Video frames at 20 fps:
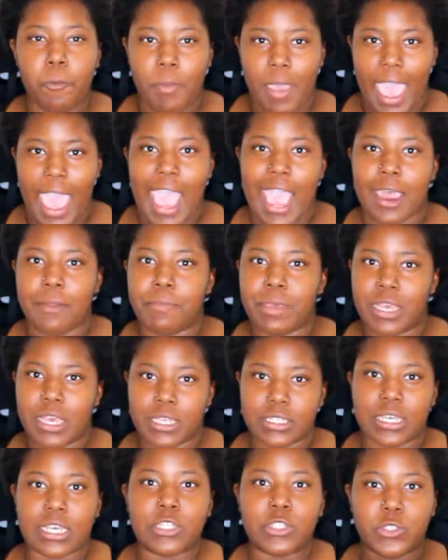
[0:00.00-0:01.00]
bad,
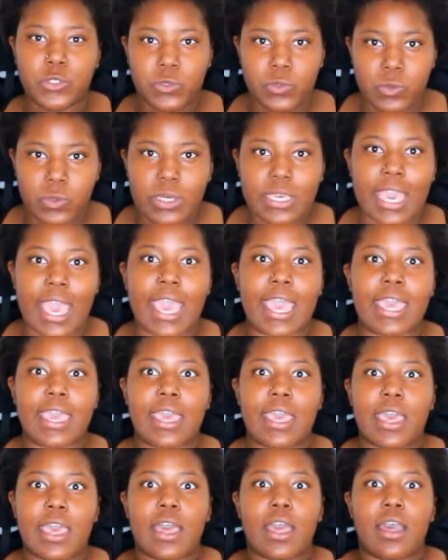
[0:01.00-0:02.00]
because I do get,
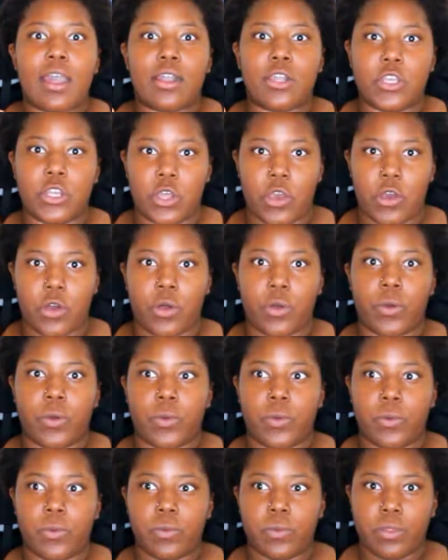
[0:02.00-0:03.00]
you know,
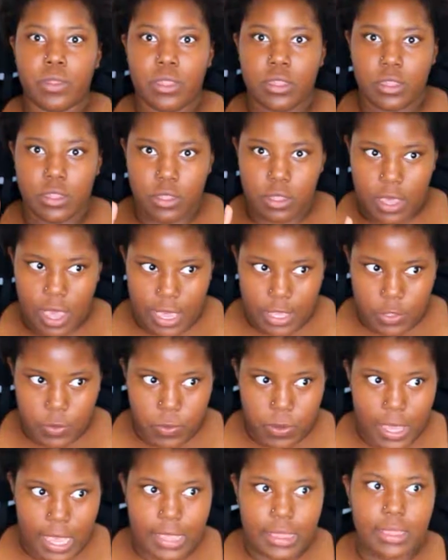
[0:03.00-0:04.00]
I do
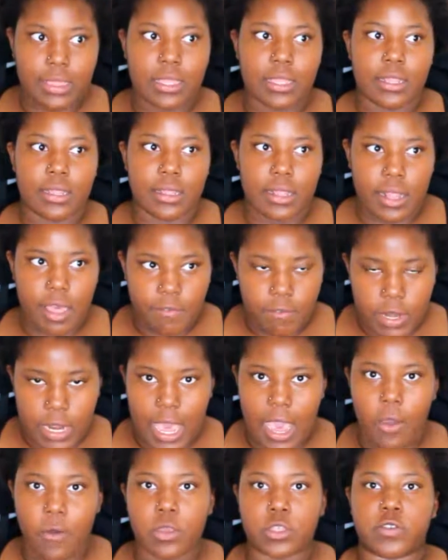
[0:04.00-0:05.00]
get the 11
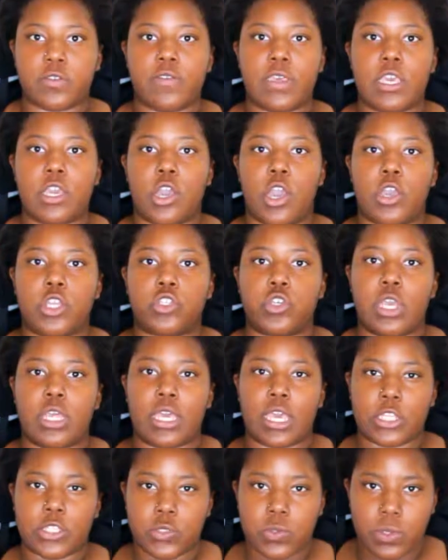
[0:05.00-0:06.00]
hours of in-car
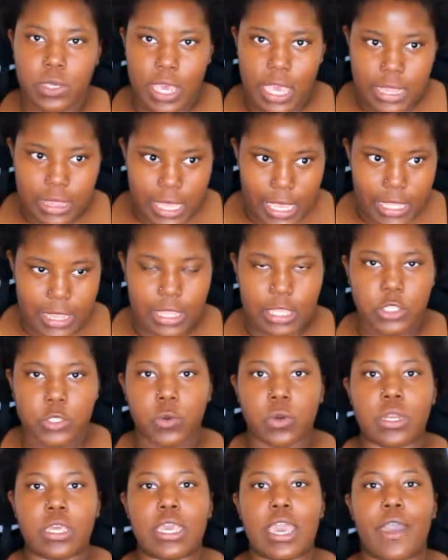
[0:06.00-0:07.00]
training, I do get like the
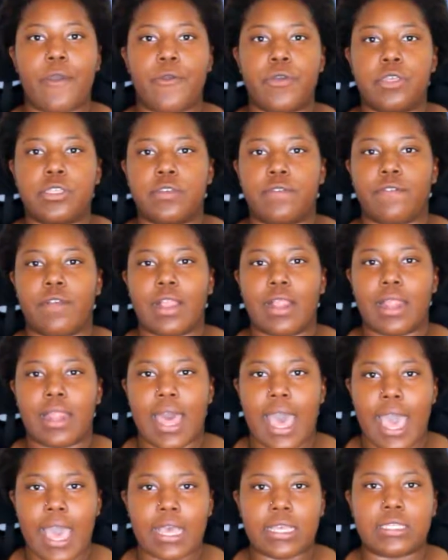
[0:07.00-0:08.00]
20 hours of
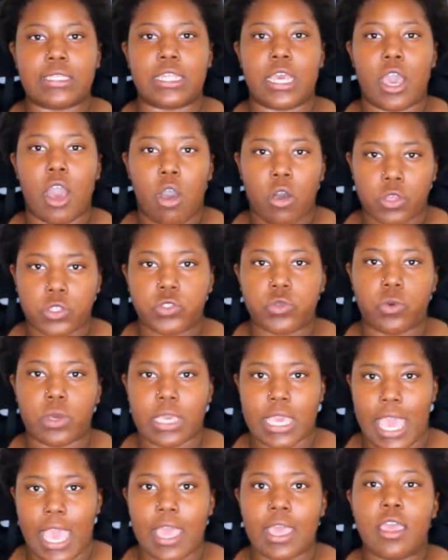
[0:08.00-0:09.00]
class, and I also
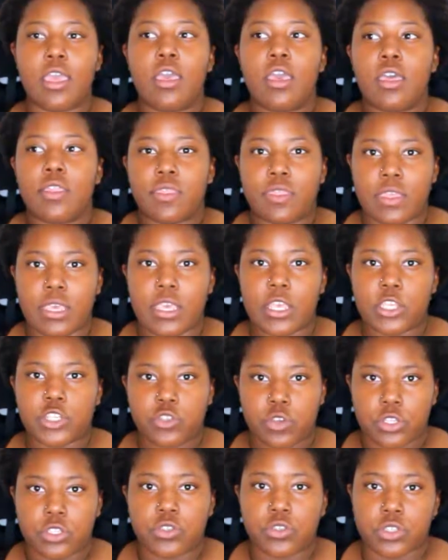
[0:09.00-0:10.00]
get the
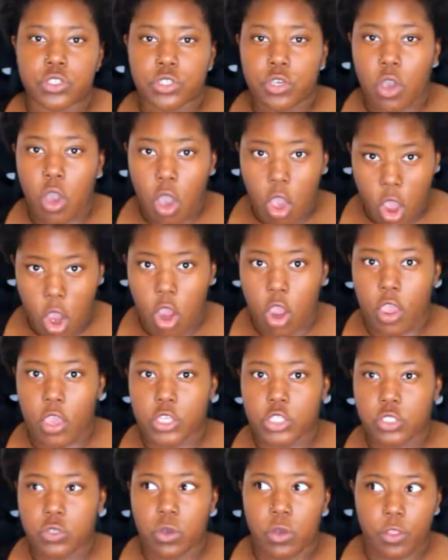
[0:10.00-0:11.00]
instructor's car.
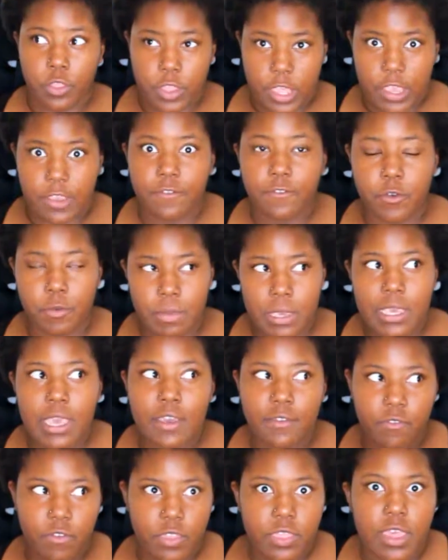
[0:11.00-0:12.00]
So like for me,
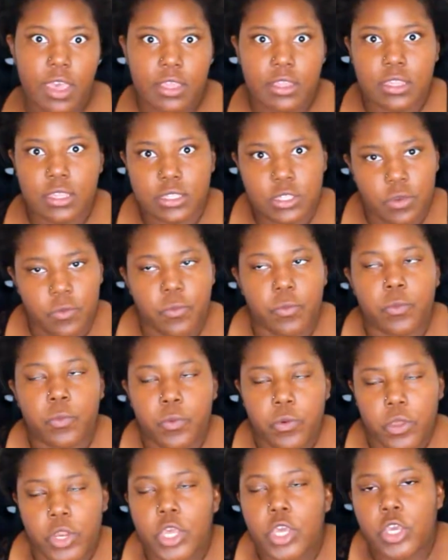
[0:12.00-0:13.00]
I think that's a
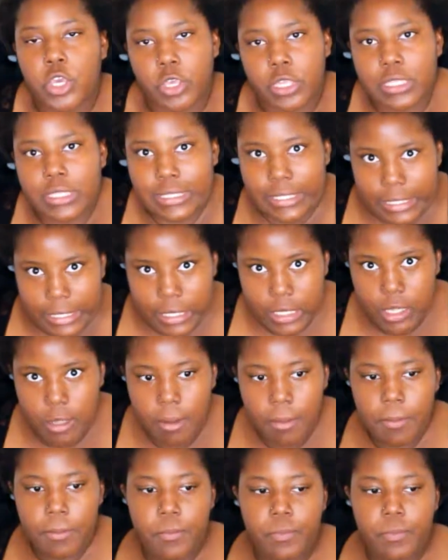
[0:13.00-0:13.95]
pretty good deal,